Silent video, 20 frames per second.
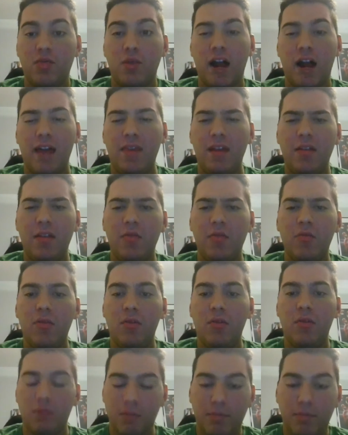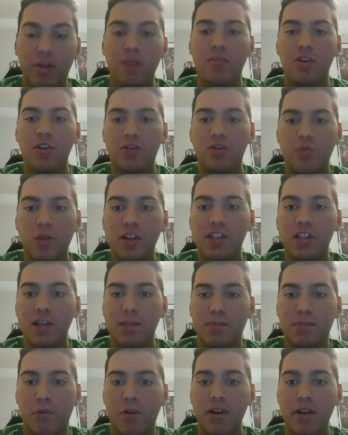I think it was pretty much 26
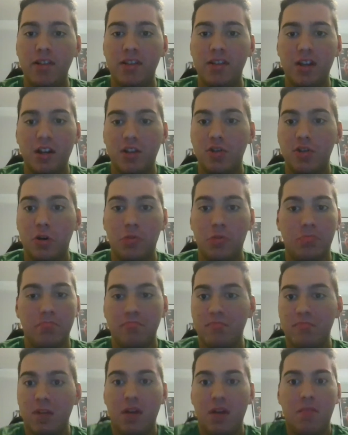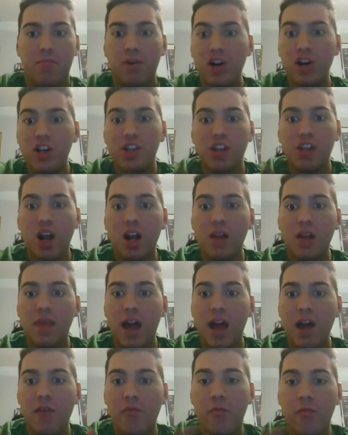points. So pretty solid
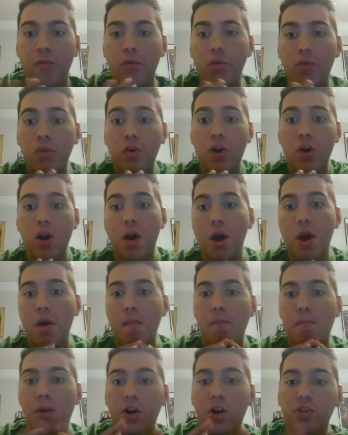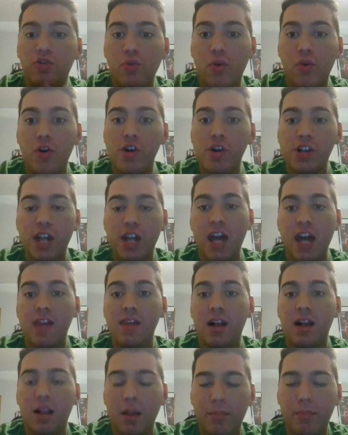night for Paul George and the
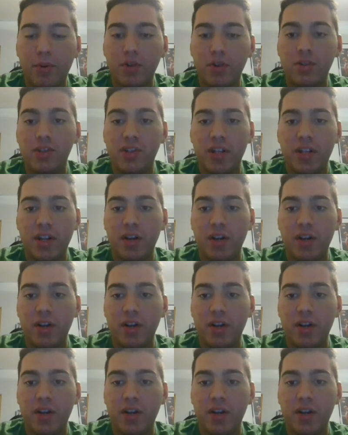Clippers.